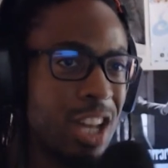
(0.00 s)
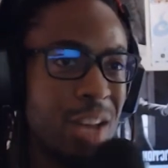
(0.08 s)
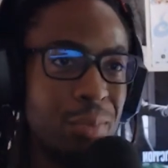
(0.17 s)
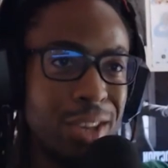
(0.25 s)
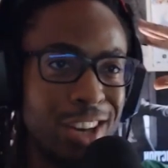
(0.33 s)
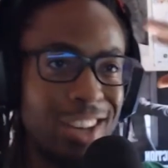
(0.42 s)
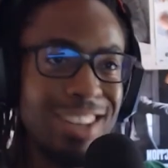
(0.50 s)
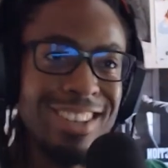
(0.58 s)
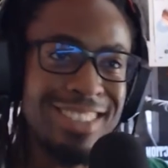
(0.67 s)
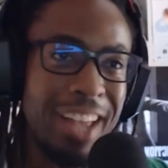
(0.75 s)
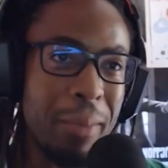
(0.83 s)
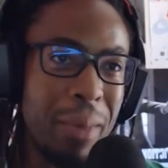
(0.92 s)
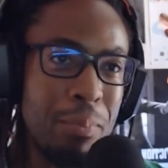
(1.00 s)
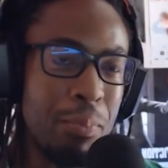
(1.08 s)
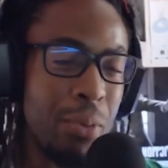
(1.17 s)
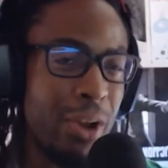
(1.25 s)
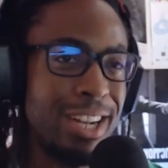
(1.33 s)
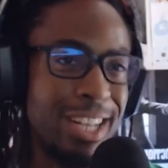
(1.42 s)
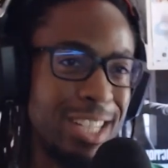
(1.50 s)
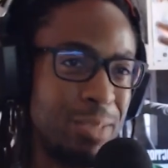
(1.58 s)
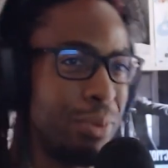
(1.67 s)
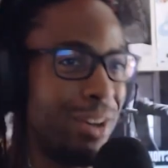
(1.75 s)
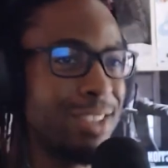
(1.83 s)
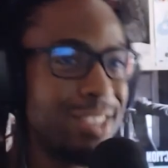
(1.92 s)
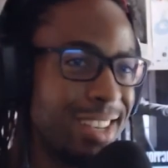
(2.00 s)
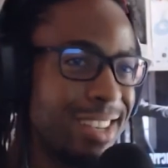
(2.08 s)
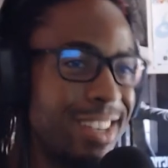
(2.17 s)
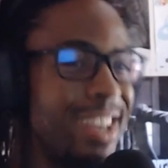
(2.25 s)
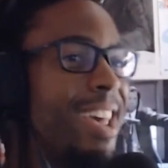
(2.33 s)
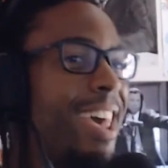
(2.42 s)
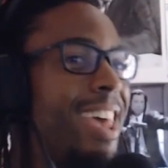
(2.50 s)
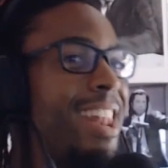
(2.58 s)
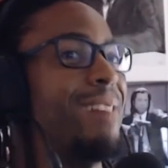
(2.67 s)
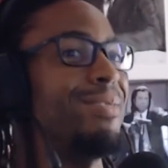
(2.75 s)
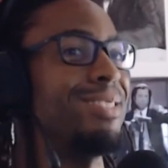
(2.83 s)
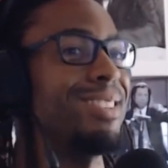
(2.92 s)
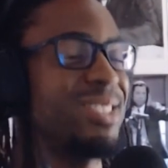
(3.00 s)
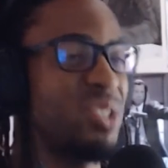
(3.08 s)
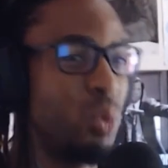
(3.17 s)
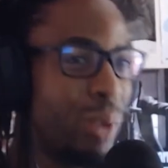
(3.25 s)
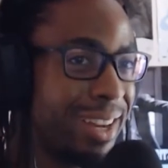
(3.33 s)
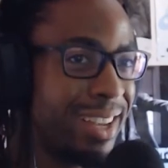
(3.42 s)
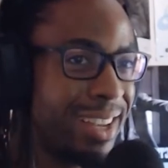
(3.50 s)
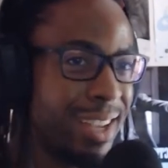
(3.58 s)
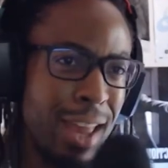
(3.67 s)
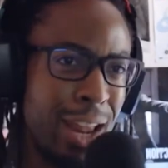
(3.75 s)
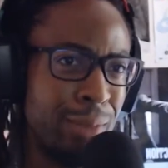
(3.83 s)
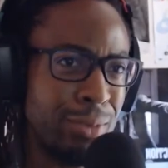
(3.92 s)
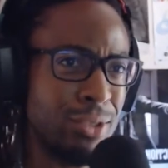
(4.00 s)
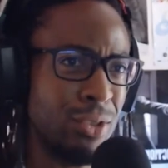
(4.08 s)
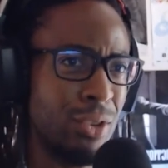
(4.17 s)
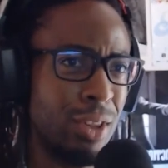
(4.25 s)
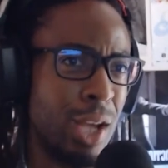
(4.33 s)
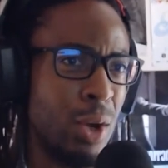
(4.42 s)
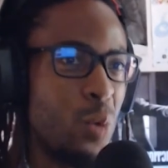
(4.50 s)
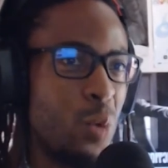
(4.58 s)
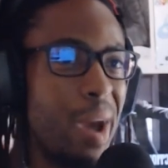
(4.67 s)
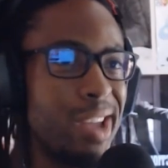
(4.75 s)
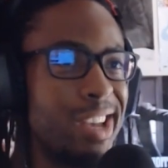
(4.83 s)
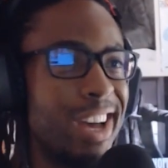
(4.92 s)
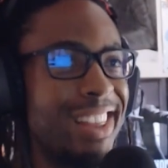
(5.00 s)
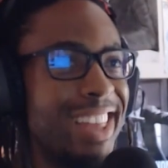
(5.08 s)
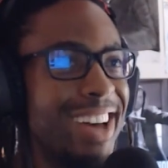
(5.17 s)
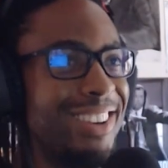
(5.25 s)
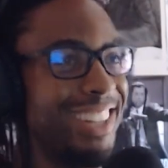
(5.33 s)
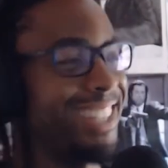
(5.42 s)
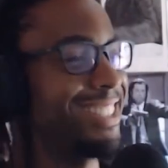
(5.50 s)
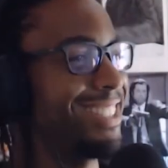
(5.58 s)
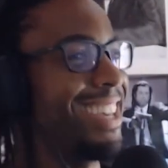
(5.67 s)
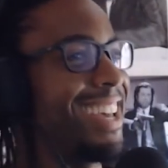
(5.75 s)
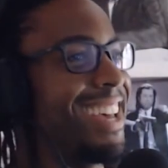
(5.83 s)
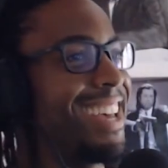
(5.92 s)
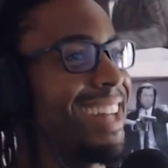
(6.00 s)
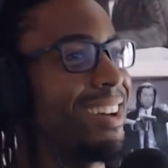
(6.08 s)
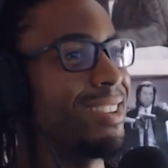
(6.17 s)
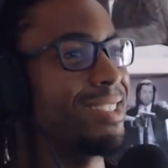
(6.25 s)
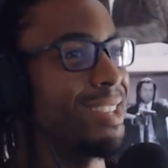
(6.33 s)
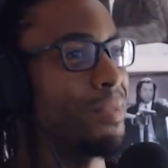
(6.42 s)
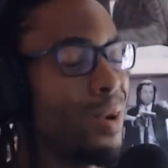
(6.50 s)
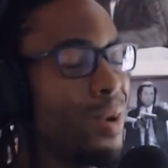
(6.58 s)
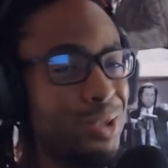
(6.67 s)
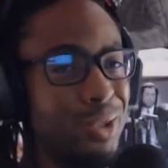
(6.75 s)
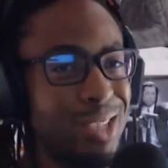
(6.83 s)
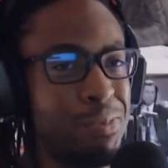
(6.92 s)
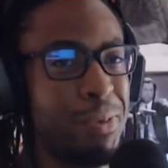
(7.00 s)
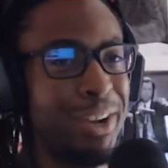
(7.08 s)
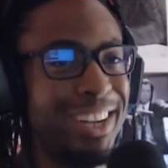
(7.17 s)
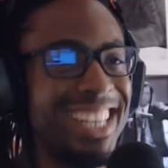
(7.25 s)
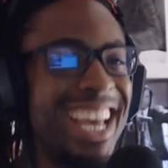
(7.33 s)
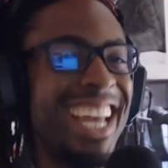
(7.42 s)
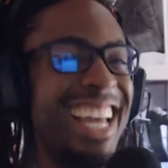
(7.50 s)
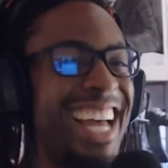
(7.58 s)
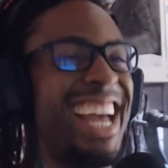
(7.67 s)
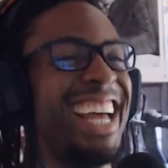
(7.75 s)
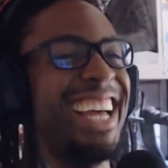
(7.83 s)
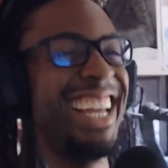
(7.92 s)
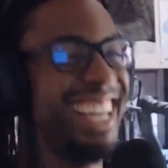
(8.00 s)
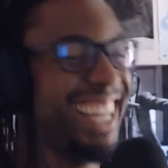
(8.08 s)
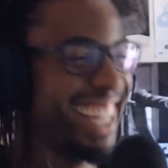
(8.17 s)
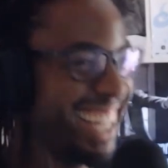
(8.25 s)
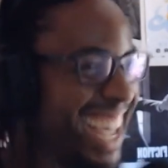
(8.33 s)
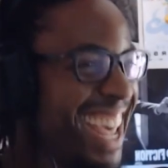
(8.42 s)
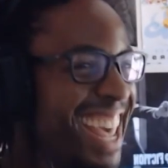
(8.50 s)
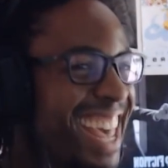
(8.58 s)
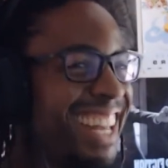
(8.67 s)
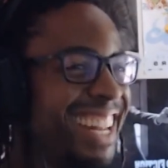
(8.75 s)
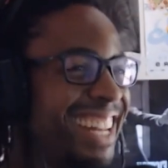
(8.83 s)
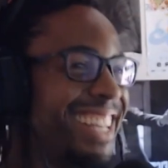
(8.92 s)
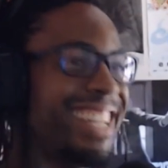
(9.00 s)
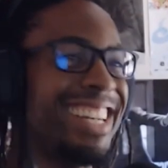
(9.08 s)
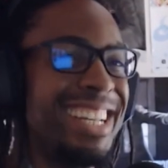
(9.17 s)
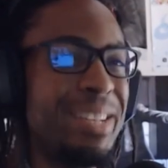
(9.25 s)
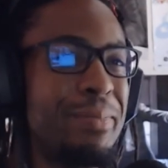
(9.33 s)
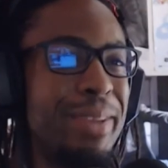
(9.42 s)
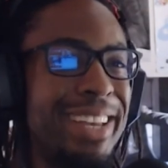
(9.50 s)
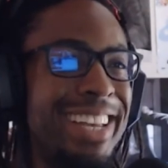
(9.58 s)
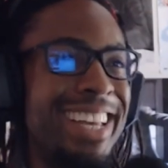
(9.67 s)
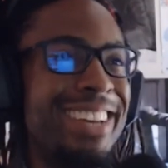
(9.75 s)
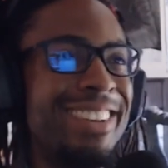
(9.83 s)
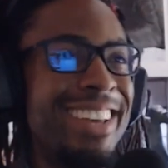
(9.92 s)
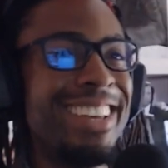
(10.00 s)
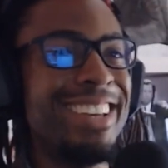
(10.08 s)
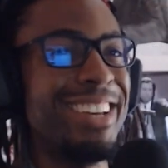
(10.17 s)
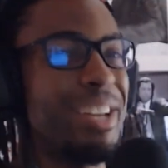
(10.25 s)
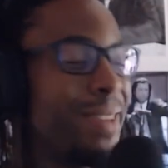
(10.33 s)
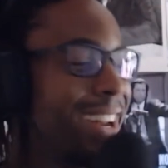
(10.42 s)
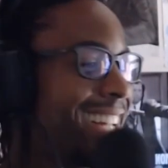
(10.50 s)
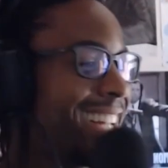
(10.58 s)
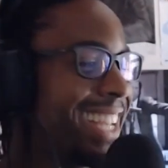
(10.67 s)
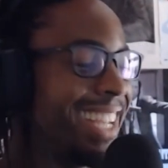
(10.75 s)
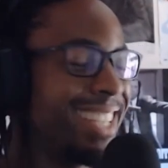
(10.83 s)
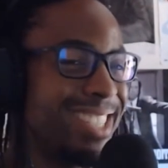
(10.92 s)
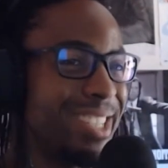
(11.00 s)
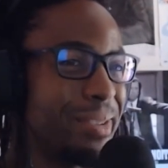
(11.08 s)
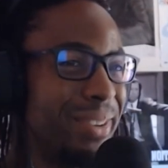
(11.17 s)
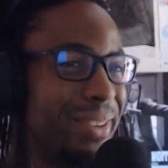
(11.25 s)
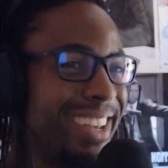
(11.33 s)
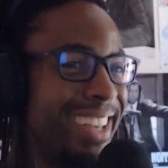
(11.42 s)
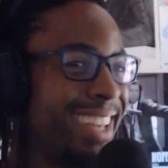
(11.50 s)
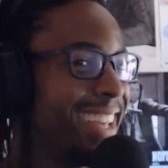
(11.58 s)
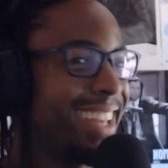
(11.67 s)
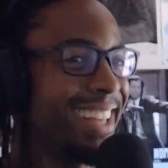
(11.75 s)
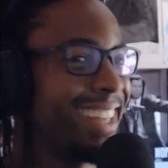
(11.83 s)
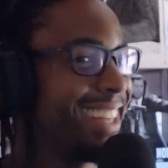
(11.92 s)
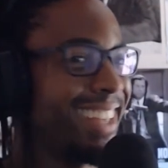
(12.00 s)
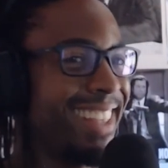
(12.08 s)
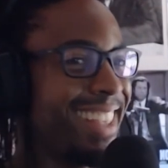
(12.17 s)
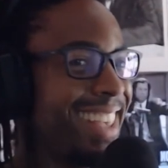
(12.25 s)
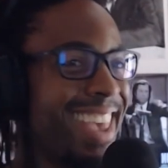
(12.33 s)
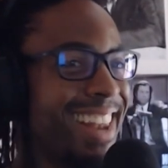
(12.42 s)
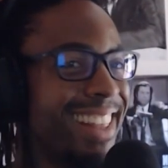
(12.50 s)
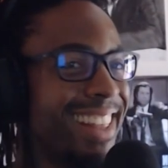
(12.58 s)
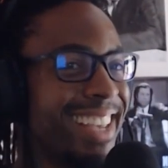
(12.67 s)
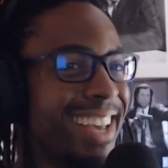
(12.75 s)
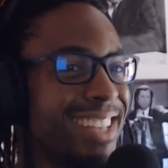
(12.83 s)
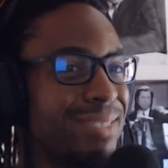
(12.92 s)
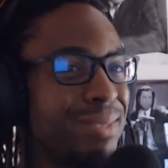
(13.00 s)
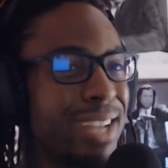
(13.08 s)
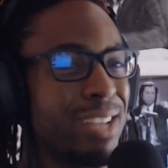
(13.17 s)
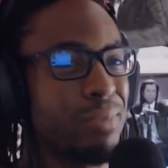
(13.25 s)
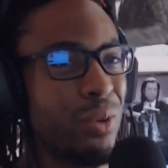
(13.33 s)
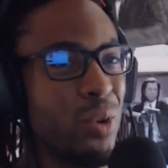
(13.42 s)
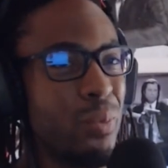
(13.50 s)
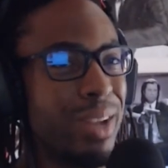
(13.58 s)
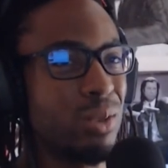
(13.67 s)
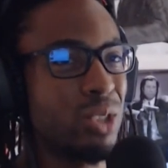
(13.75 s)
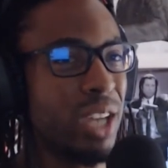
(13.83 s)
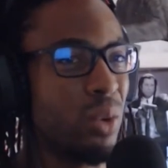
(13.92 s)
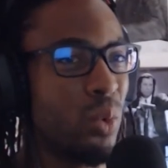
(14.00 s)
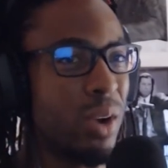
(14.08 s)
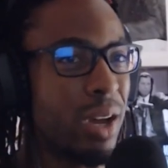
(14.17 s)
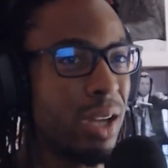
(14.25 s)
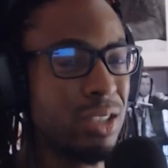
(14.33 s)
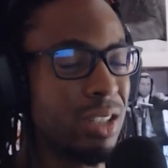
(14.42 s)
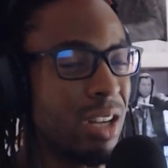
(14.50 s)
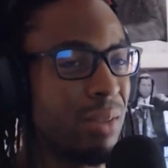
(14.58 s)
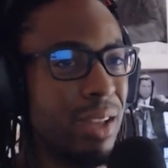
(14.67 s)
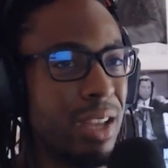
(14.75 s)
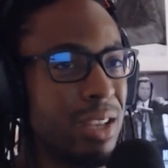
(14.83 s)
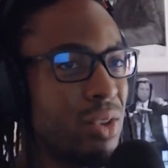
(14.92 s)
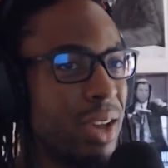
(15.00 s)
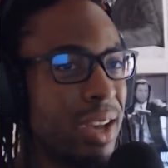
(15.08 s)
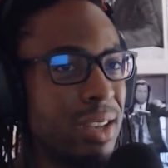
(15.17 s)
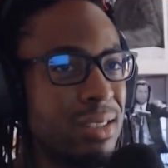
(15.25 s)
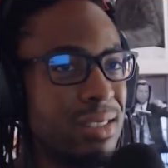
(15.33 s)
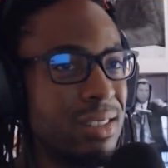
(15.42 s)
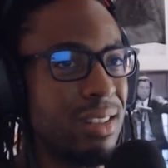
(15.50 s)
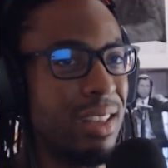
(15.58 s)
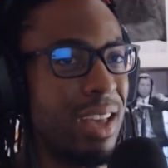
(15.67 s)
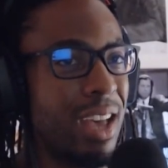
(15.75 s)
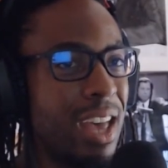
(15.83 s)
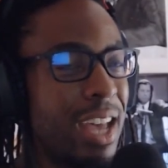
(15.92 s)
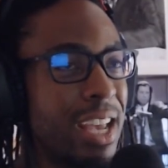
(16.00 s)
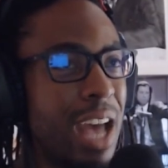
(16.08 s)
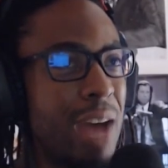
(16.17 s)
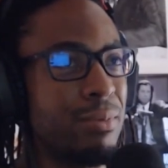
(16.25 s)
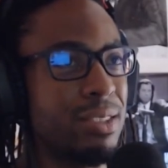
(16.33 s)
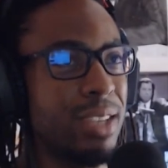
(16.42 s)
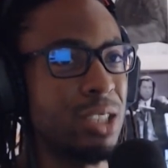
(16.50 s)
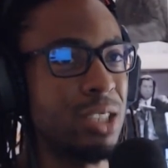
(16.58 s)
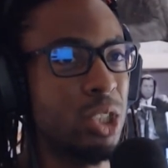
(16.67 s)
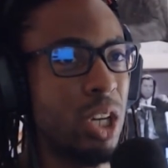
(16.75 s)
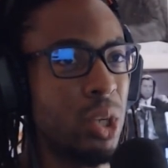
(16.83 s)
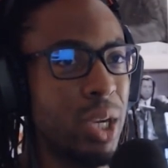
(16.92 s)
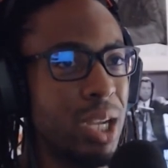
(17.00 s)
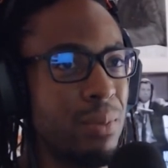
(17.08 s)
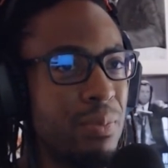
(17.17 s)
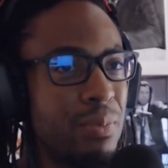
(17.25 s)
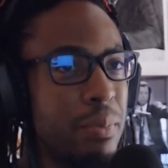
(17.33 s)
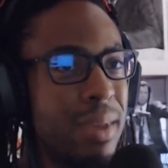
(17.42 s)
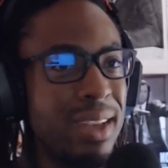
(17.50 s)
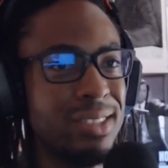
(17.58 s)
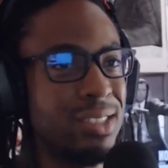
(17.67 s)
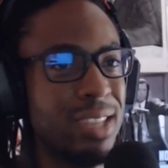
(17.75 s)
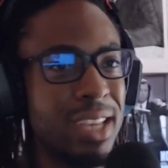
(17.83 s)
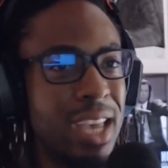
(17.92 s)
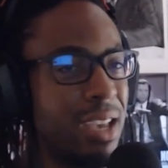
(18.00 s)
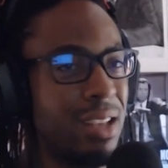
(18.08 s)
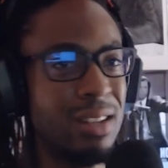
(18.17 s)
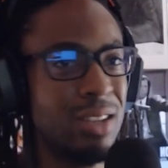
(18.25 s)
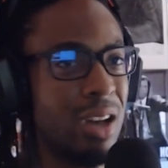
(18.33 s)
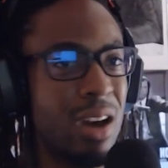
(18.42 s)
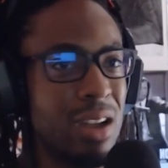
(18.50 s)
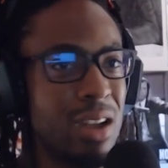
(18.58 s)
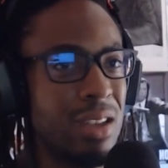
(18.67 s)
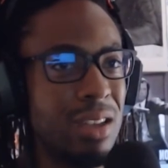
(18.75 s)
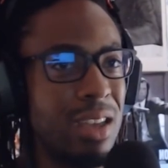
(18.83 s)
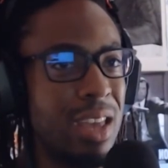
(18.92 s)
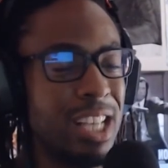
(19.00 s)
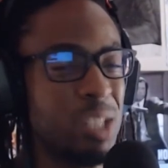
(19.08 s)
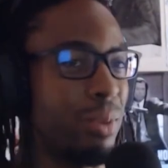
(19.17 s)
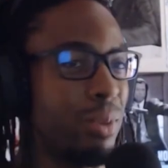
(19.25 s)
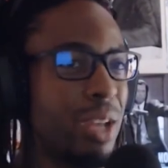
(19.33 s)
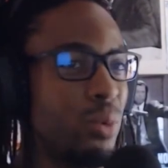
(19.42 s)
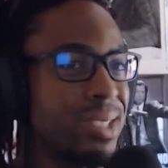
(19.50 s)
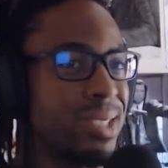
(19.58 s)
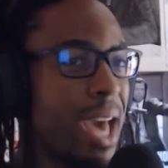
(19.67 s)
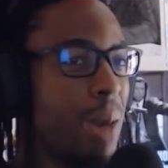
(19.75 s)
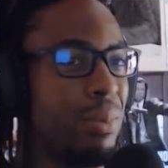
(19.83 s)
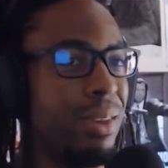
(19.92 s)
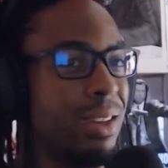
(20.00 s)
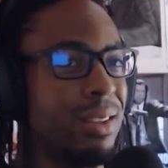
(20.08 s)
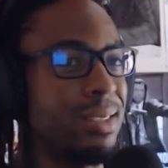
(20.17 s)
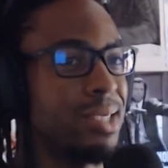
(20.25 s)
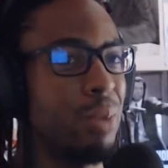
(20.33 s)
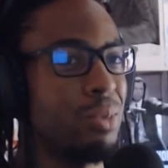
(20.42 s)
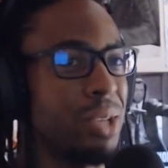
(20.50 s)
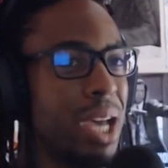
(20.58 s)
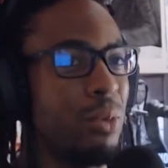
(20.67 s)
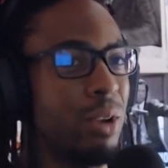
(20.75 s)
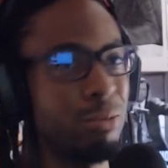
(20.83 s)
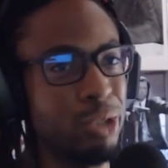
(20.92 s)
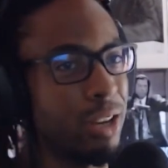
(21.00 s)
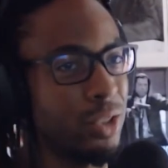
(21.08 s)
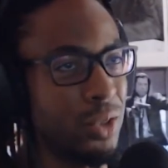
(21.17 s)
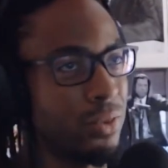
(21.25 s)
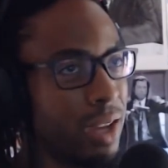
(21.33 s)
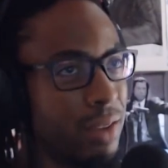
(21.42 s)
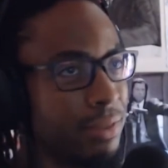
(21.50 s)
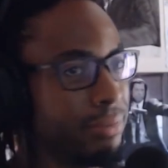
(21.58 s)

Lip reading: Because like my brain is buzzing and I'm just sweating and I'm just sort of like, oh my god, that was an emotional experience, and it didn't need to be. It could have been a lot easier, but and like sometimes my roommates will try to watch, and I'm like, you guys. I'm just like a stuttering mess because I can't talk and explain what's happening at the same time while I'm trying to survive.